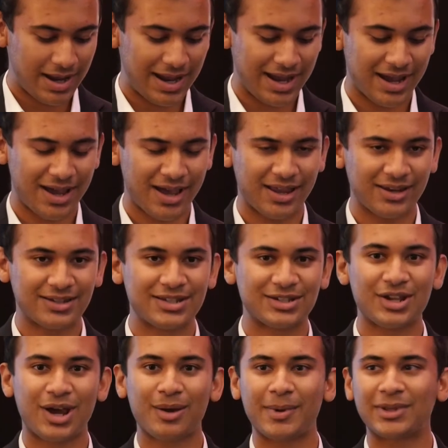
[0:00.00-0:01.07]
And to
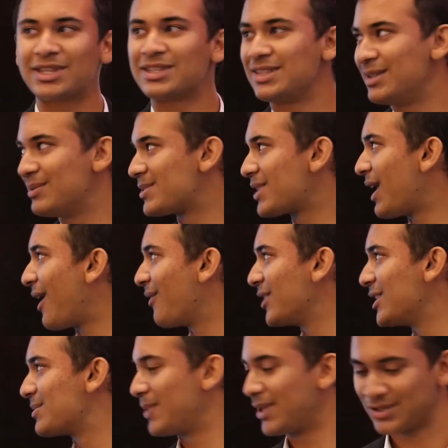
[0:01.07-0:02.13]
talk about these themes, I have
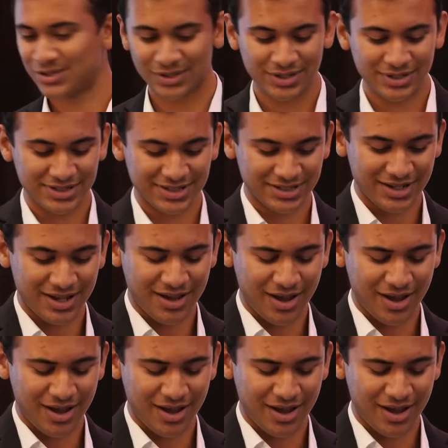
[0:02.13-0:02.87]
these pictures.